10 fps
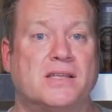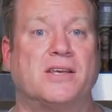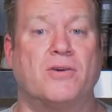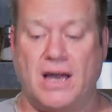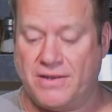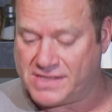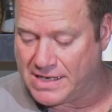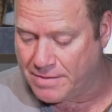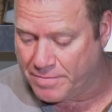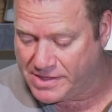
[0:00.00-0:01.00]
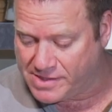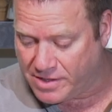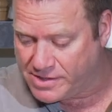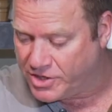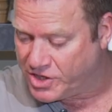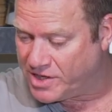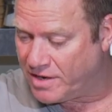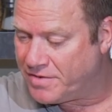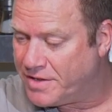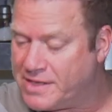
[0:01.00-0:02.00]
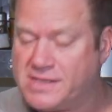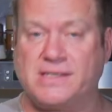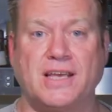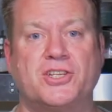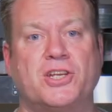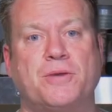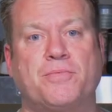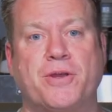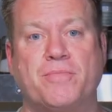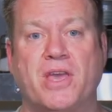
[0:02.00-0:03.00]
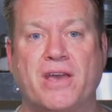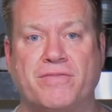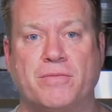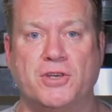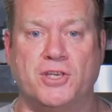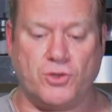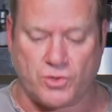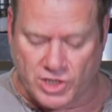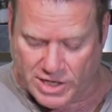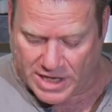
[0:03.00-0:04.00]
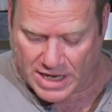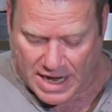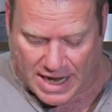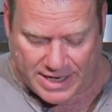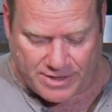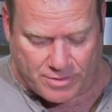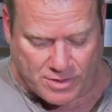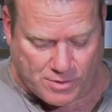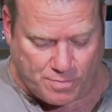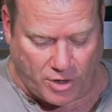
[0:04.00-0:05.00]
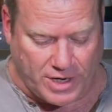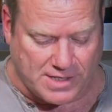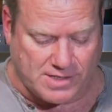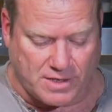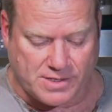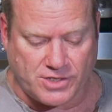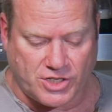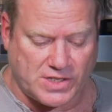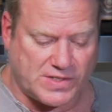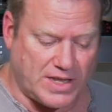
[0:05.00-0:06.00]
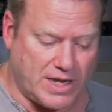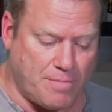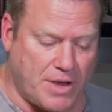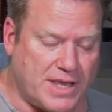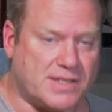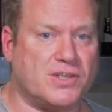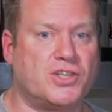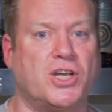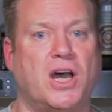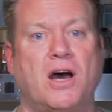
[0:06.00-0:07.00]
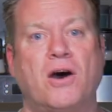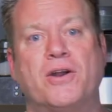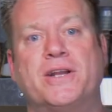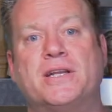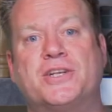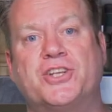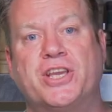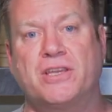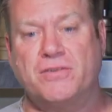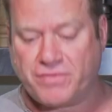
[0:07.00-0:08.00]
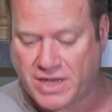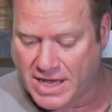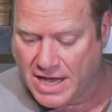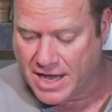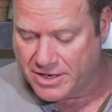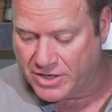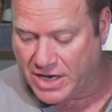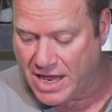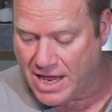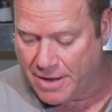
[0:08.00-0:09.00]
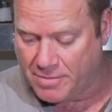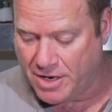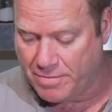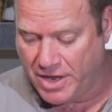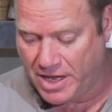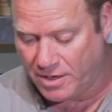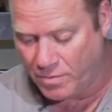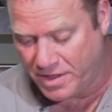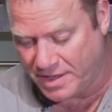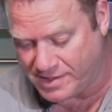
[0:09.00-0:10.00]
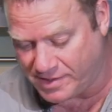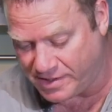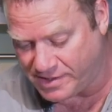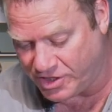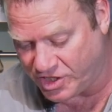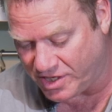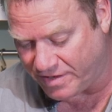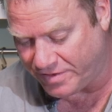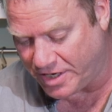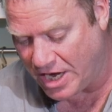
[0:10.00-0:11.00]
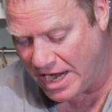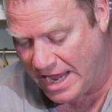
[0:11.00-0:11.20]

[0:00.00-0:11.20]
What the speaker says: So I've set up my sausage stuffer. This is actually a premiere for me. Usually I do those boiling sausages in a mason jar or in a Schinkenfee. Today I'm gonna make it with the sausage stuffer.